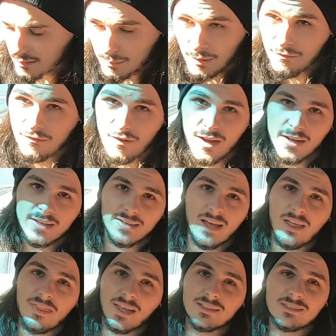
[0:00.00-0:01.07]
But fucking
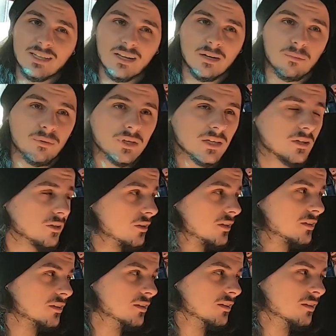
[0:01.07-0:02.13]
hell, that sounded pretty
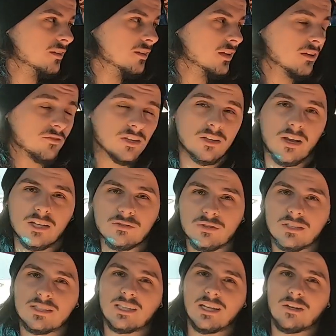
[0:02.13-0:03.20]
good. If you guys
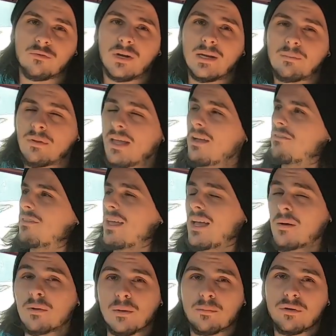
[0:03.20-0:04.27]
want to see a replay of that,
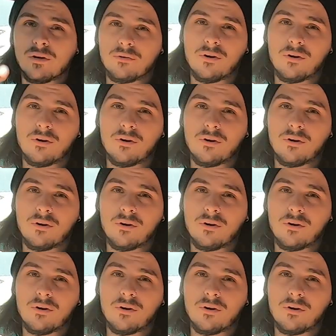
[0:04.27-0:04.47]
I'm going to put it